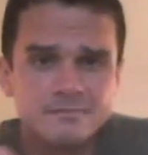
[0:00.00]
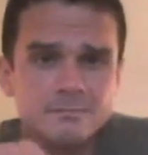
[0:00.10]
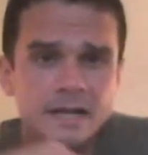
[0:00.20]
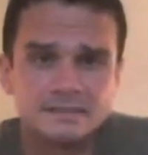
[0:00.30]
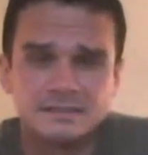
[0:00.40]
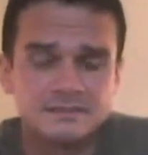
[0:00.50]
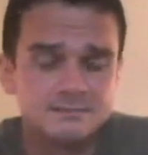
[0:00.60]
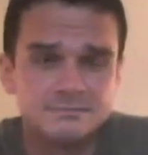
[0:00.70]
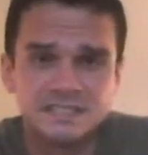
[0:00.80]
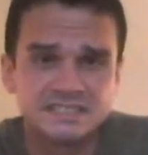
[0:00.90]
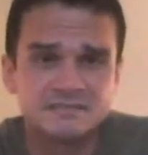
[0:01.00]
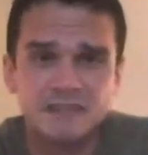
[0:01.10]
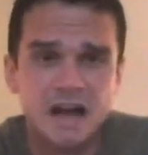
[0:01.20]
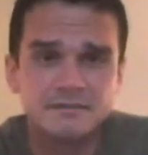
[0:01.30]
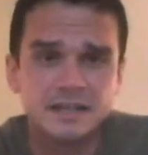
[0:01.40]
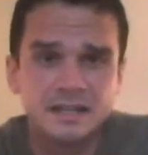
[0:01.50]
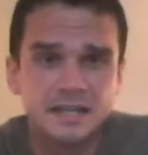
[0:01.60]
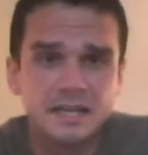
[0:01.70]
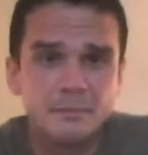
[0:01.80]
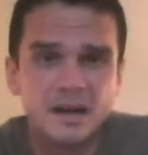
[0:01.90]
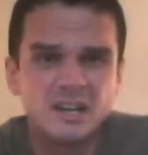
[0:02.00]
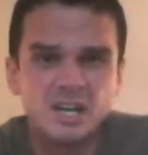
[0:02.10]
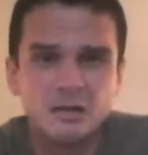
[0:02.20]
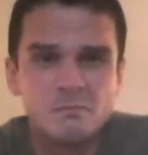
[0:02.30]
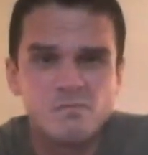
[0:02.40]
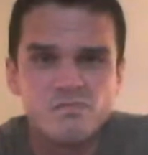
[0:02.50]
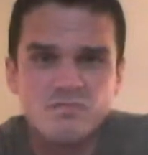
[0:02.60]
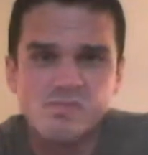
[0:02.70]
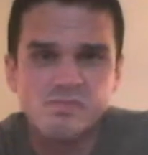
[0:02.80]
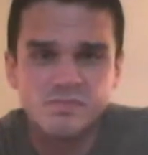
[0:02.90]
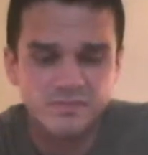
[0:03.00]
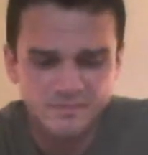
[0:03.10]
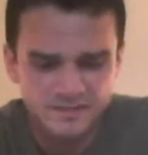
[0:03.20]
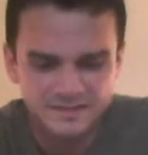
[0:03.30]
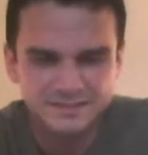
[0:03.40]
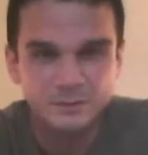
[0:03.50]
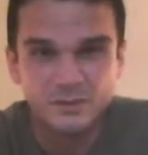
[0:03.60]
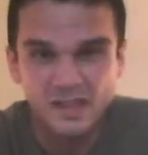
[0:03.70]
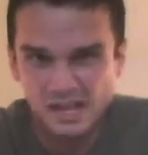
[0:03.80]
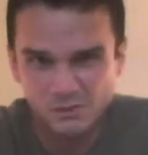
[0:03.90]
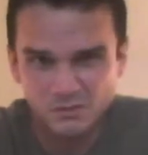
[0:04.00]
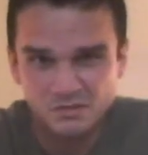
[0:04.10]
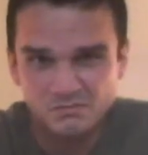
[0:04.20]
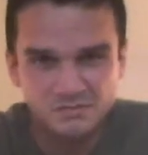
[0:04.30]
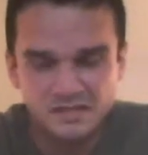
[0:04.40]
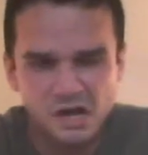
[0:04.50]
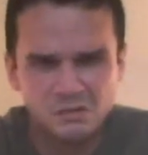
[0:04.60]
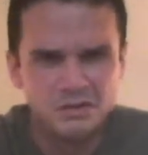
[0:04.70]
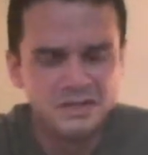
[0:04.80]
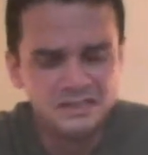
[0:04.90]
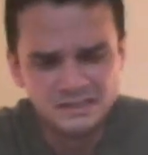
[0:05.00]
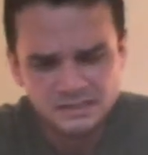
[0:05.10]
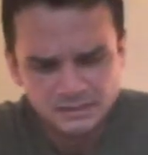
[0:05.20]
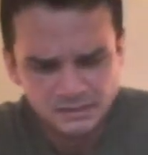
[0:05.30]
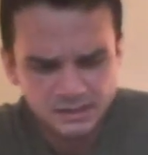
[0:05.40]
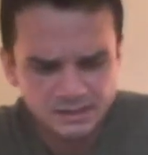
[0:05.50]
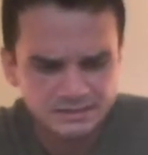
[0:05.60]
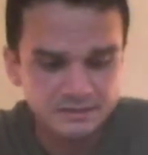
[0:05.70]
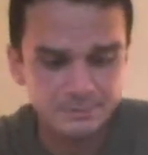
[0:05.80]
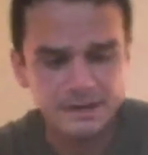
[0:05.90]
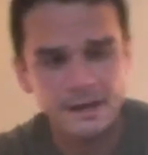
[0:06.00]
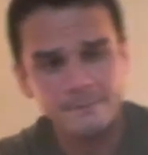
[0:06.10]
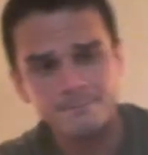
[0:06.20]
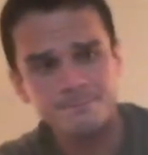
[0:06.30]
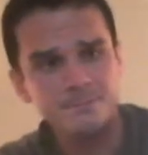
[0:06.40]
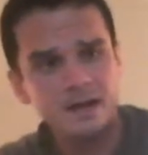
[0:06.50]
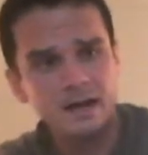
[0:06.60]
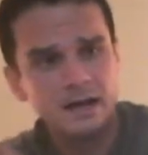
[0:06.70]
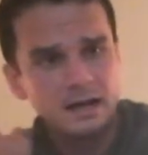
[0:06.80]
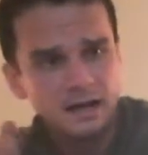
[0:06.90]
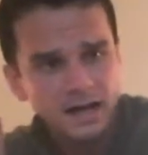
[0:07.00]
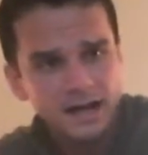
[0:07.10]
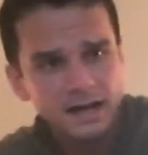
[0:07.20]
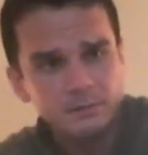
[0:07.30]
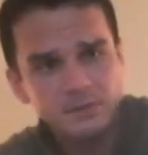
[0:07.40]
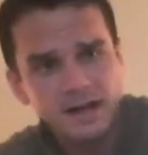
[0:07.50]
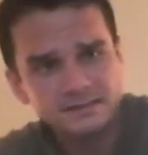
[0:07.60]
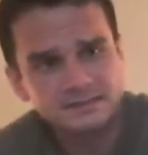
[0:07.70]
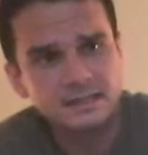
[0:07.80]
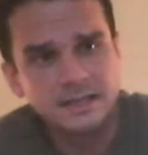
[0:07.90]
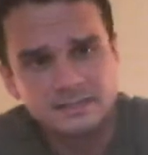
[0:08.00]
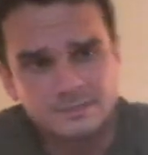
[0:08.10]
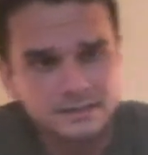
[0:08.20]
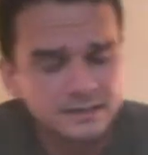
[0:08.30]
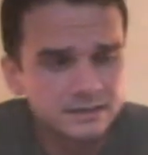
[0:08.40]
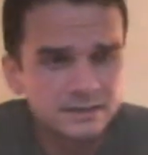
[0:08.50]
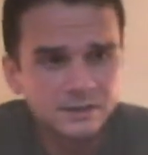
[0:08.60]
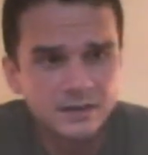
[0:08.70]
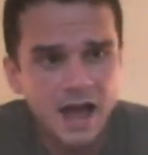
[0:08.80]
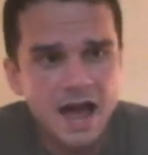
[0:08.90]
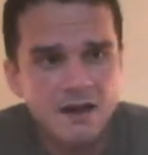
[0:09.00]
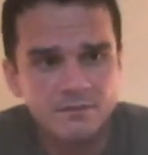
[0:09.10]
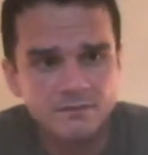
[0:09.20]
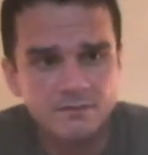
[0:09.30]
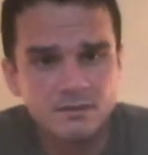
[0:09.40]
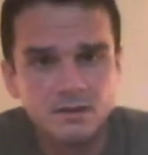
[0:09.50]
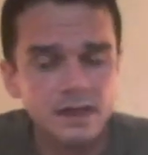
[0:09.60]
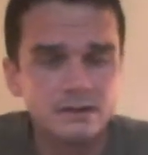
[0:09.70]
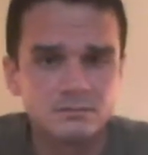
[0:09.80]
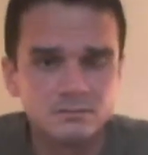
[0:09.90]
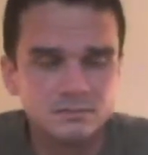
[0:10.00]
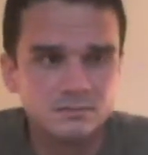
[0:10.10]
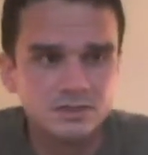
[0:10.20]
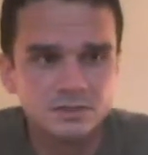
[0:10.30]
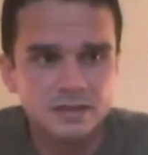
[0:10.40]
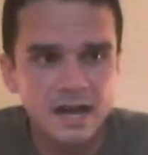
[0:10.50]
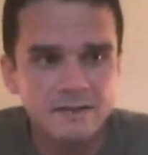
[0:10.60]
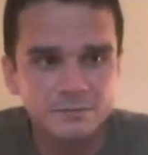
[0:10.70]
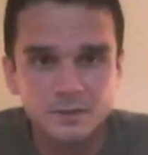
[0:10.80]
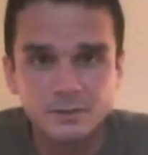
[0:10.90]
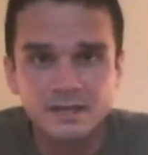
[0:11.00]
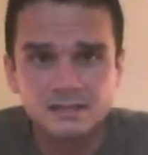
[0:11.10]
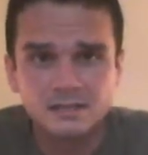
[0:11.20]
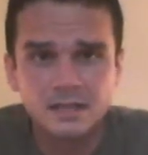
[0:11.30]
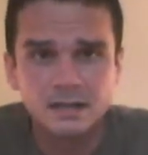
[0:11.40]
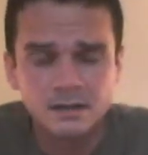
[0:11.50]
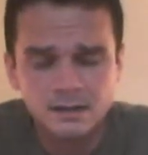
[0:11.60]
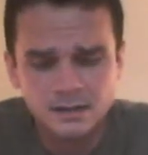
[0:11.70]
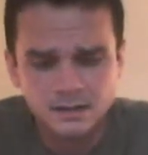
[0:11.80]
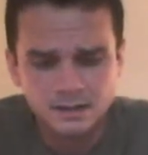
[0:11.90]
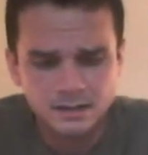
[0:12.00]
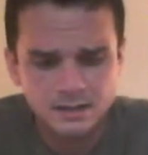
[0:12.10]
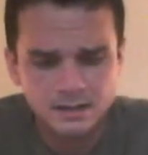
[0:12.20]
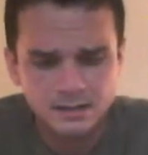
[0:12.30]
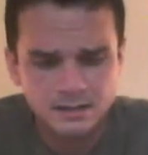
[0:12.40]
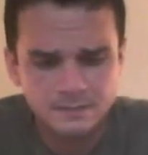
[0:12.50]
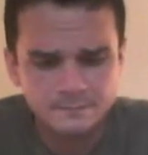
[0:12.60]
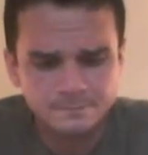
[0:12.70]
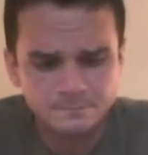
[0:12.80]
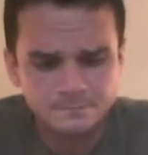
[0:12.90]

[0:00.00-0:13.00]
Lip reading: That's just not getting any better. You would think it would, but no. Japan, I had a blast there. I spent like 2.5, 3 weeks there. I